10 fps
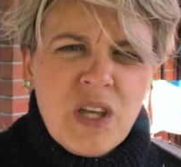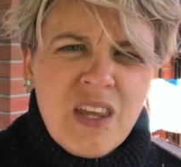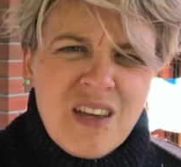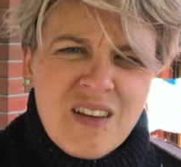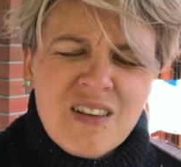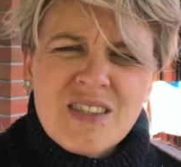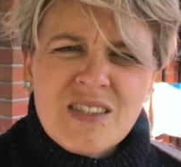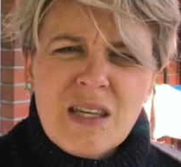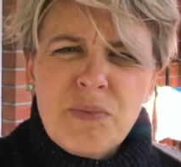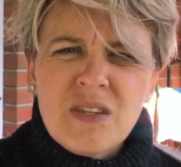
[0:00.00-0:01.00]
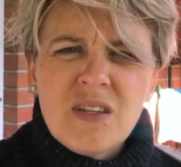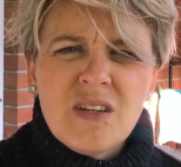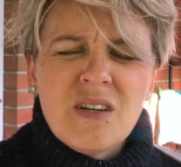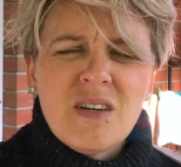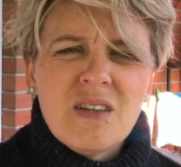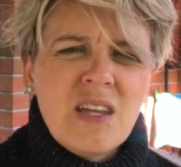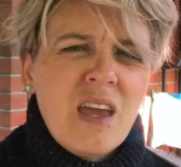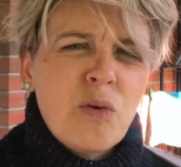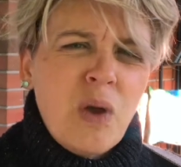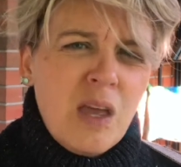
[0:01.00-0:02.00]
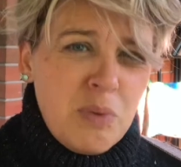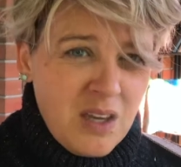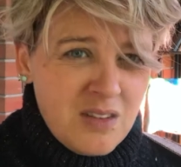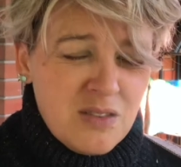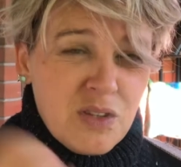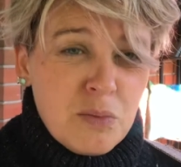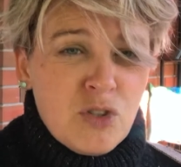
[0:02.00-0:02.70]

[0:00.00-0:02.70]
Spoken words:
They're going to sleep the night away because of the